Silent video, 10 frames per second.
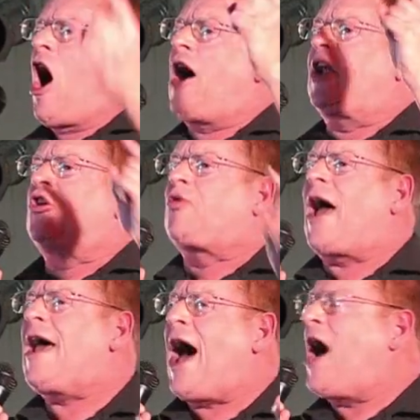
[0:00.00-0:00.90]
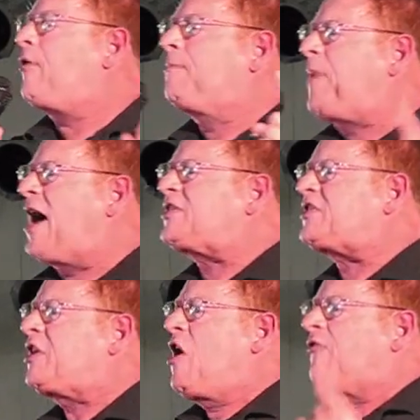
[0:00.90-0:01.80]
on a Greyhound
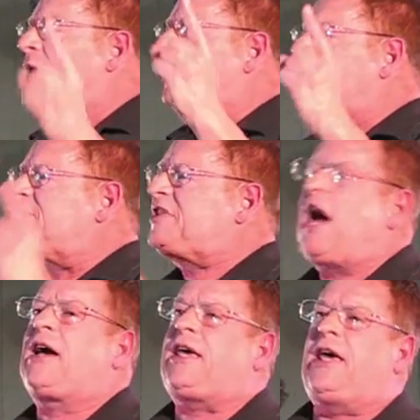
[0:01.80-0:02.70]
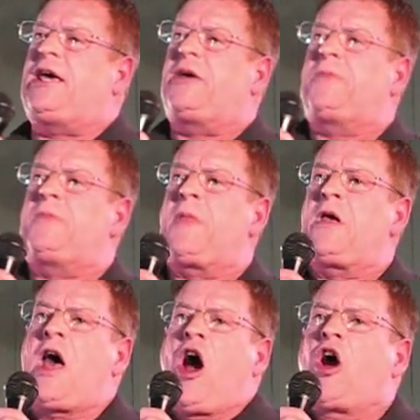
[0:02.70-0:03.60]
bus from Kentucky.
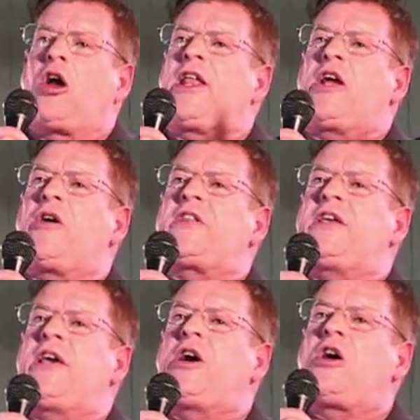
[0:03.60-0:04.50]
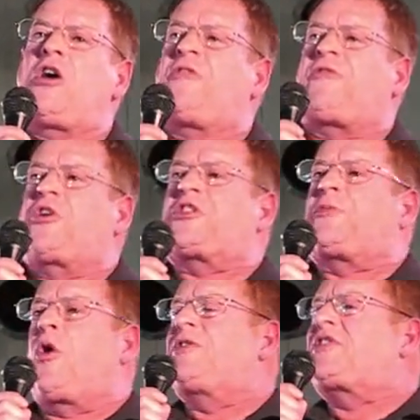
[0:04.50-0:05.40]
Earlier in the year, her
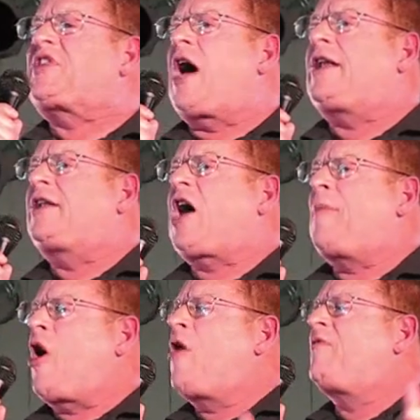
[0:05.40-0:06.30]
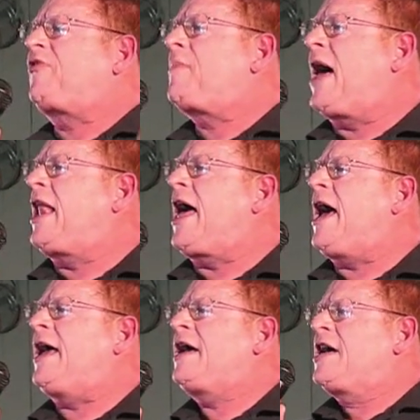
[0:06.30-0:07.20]
firstborn son had come home from LA
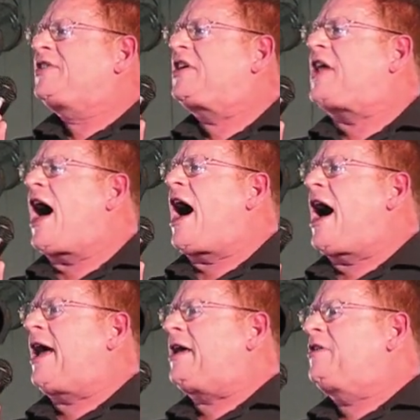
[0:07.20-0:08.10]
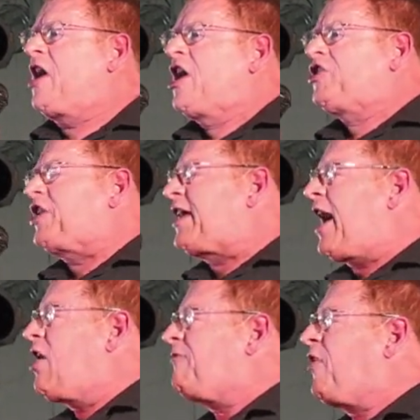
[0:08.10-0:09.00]
to die. She
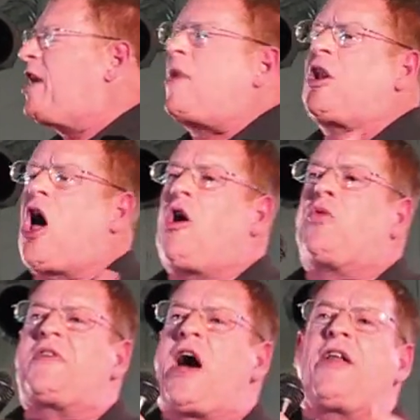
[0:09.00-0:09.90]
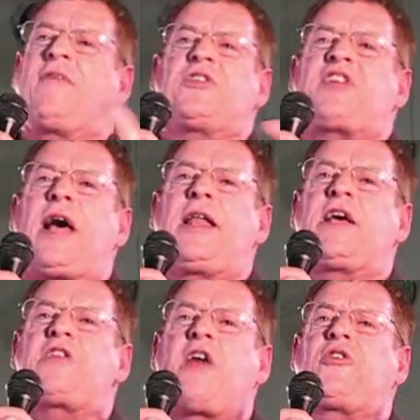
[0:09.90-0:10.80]
cared for him alone without ever telling
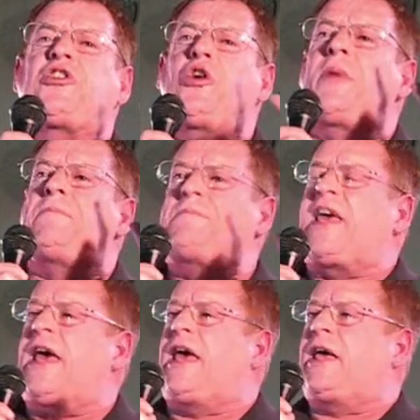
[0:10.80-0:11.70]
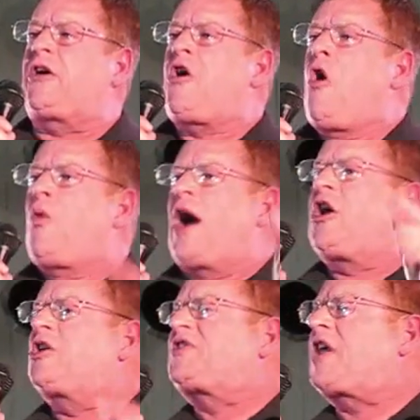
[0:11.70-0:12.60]
another human being what
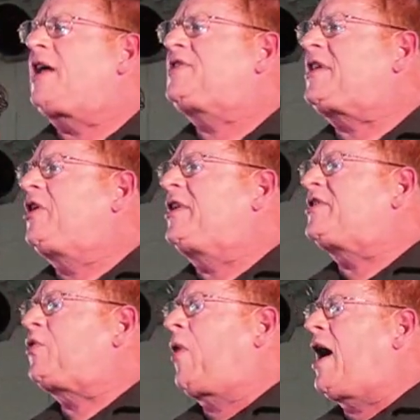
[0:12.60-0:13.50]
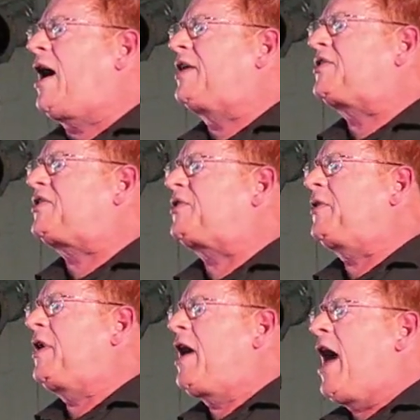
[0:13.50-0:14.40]
her son's illness was.
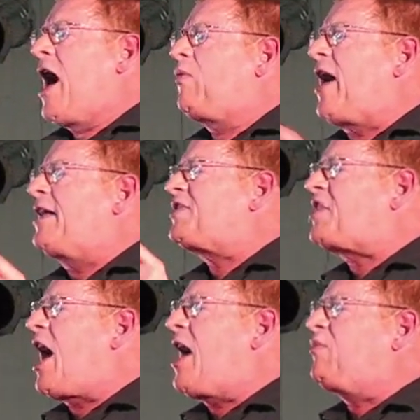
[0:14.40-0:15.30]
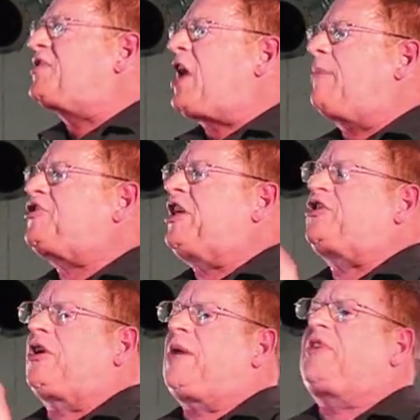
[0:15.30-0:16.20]
And when his time was up, she
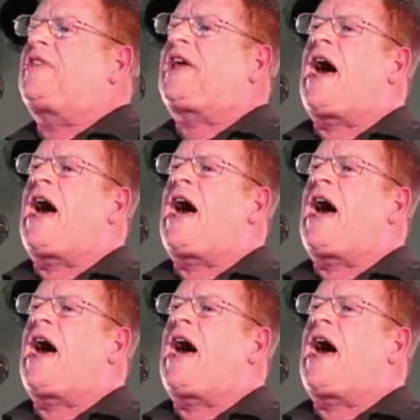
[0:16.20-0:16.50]
took him to the